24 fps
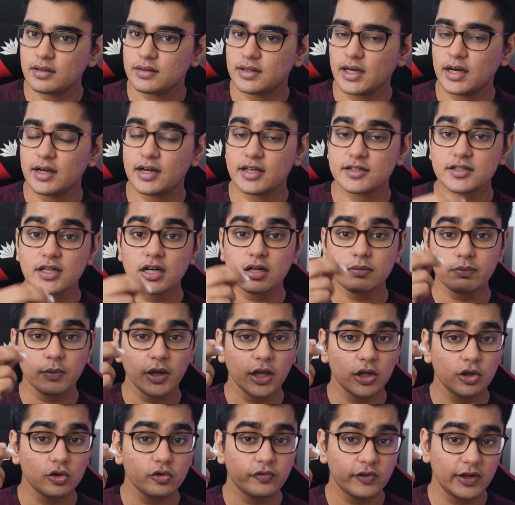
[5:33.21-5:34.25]
that doesn't
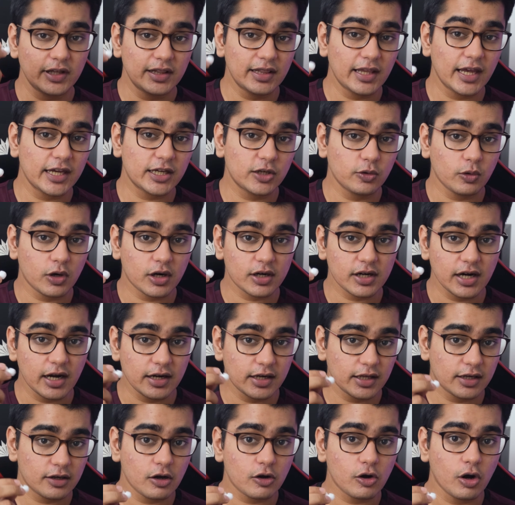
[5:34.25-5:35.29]
make you feel like you are
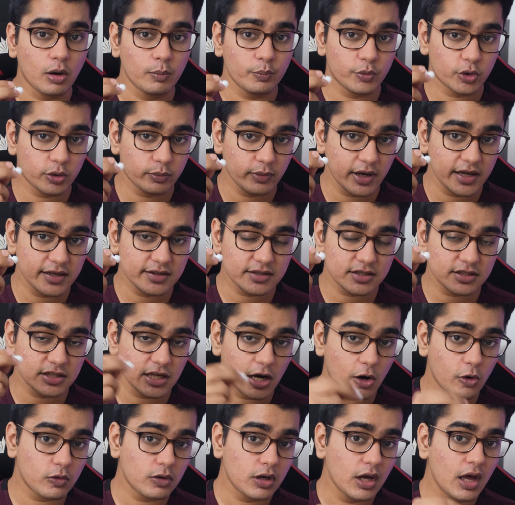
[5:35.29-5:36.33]
getting a compromised
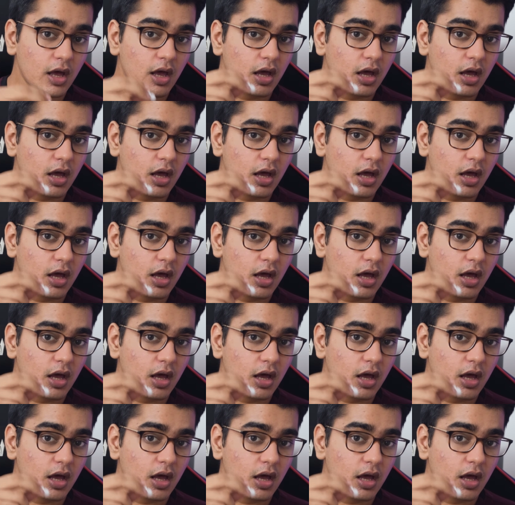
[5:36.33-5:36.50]
sound